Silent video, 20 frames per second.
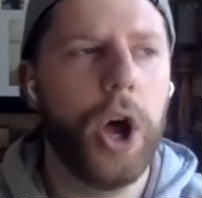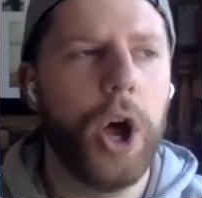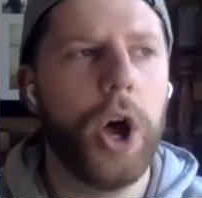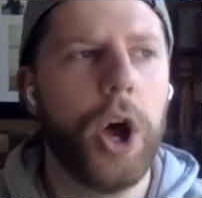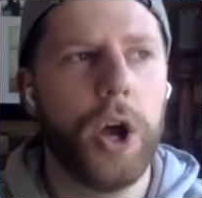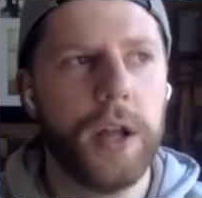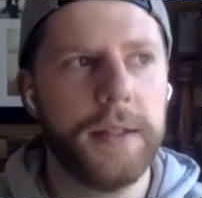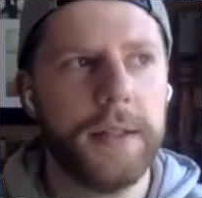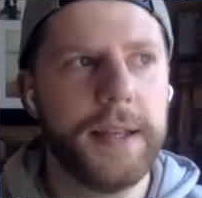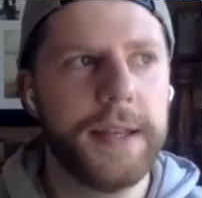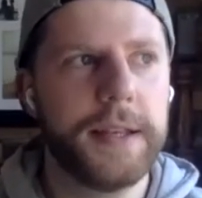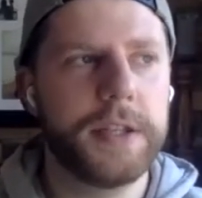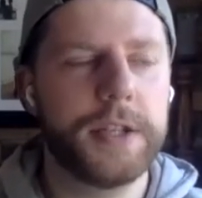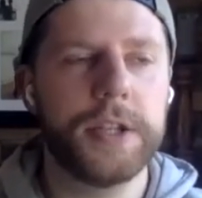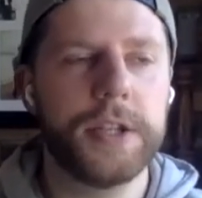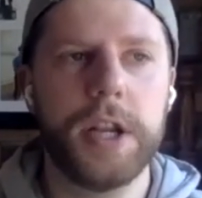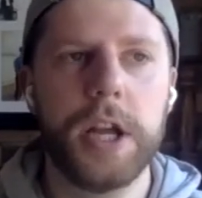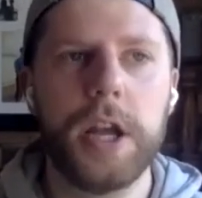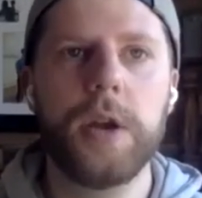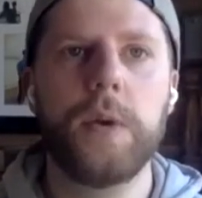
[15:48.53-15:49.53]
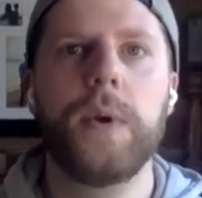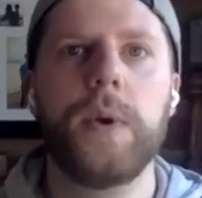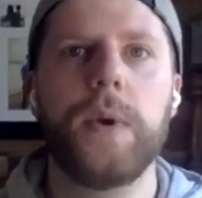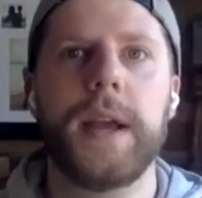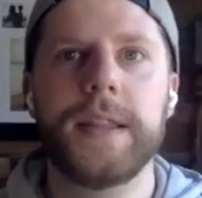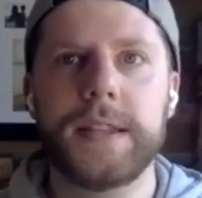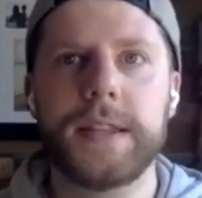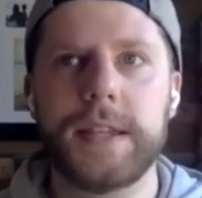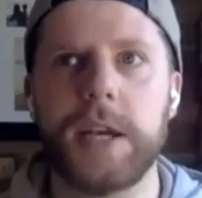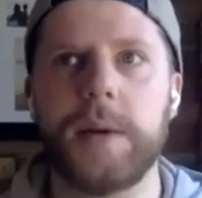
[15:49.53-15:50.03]
or at least new
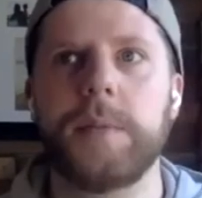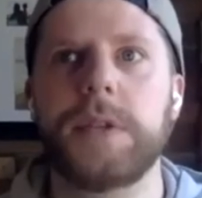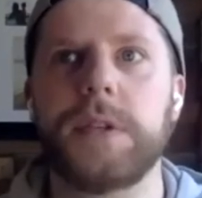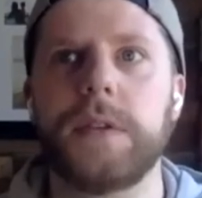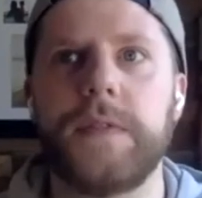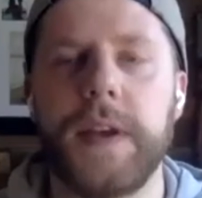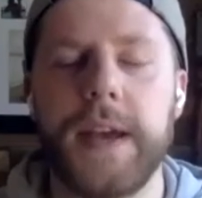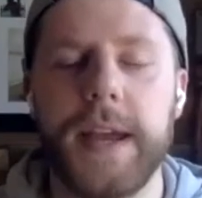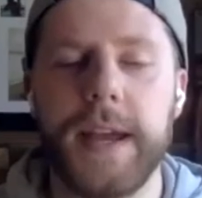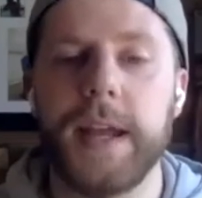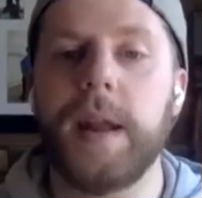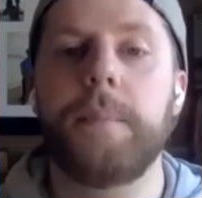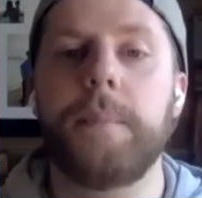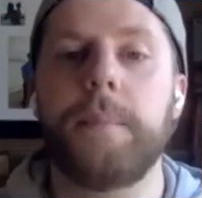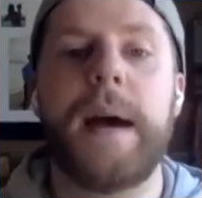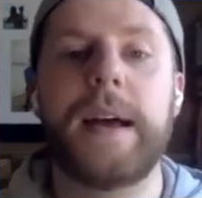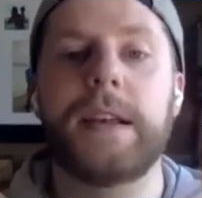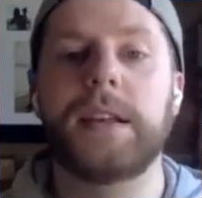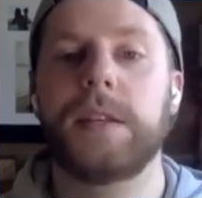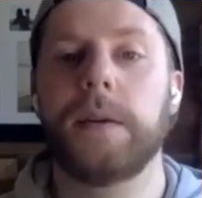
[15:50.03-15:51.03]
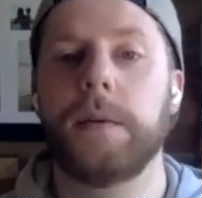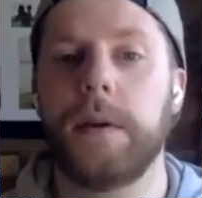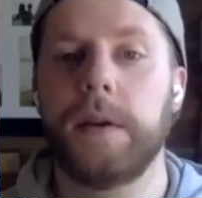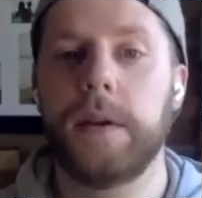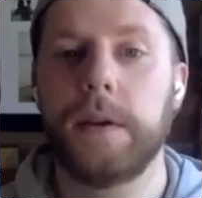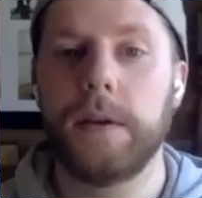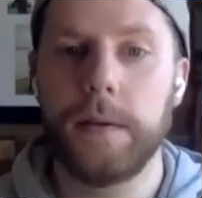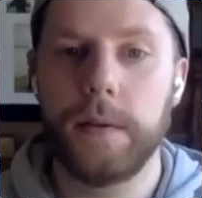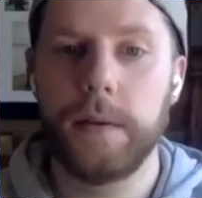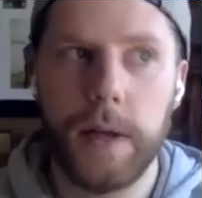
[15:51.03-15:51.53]
in terms of hitting
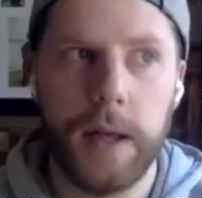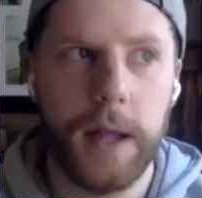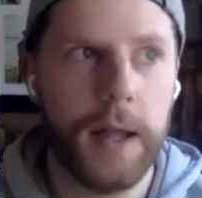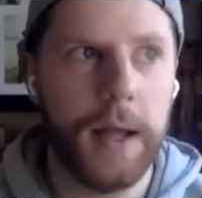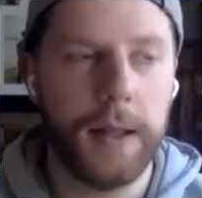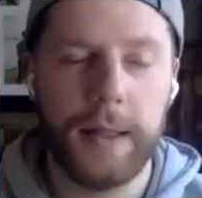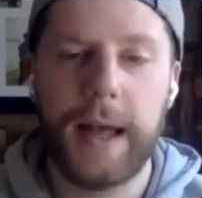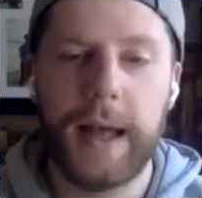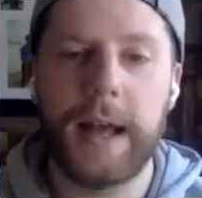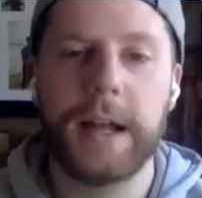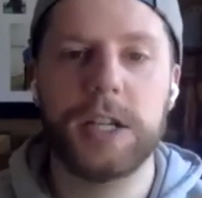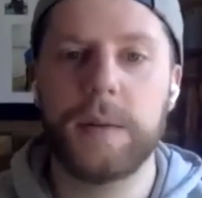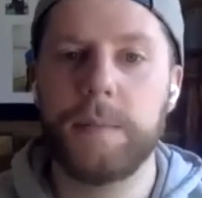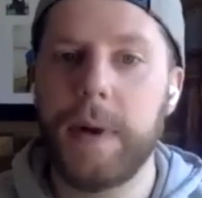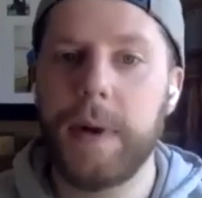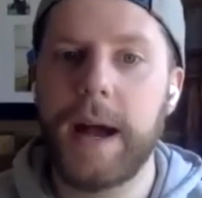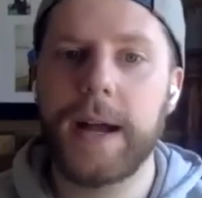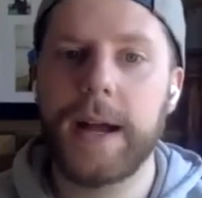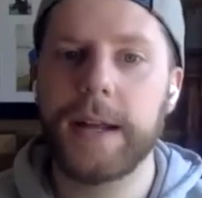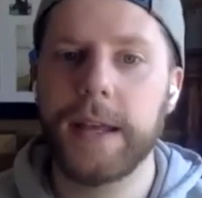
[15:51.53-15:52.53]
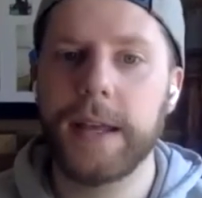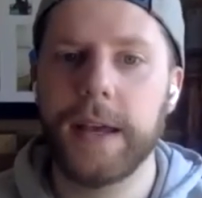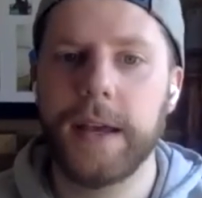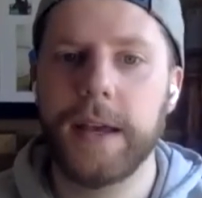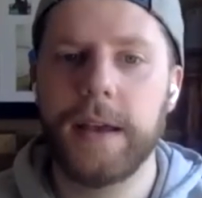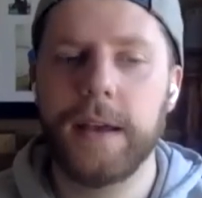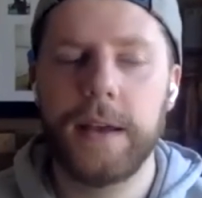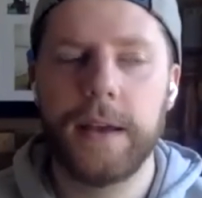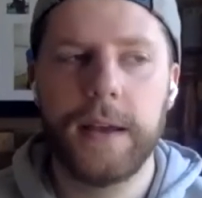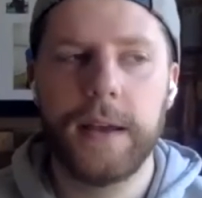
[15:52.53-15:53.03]
a larger market.